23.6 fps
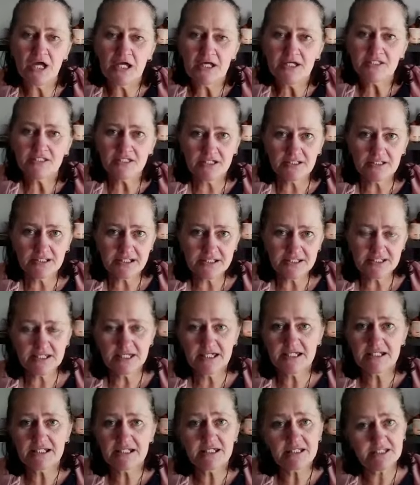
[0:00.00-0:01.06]
So let's
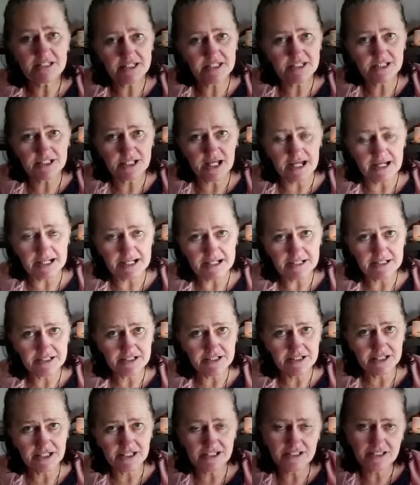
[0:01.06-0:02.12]
get
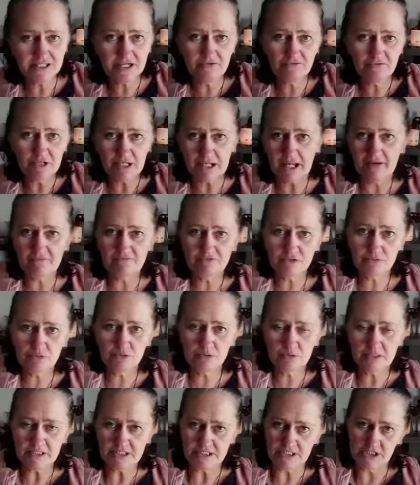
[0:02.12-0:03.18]
started. Get yourself in a comfortable
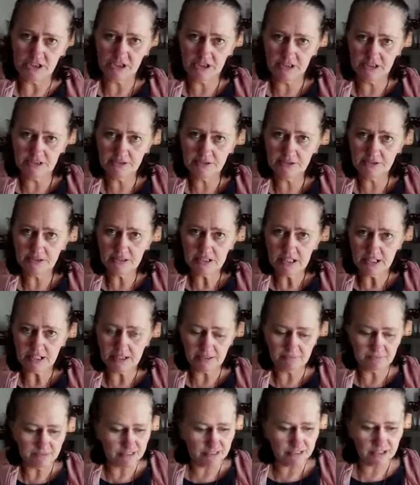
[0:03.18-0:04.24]
position. You can
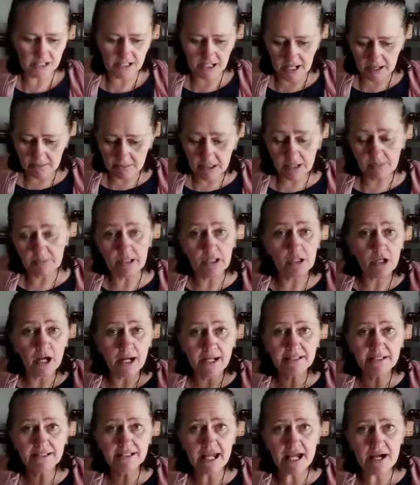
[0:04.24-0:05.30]
be sitting up, can be
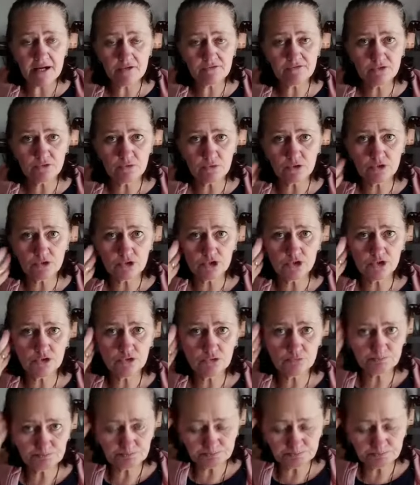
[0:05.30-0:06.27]
lying down if you want to.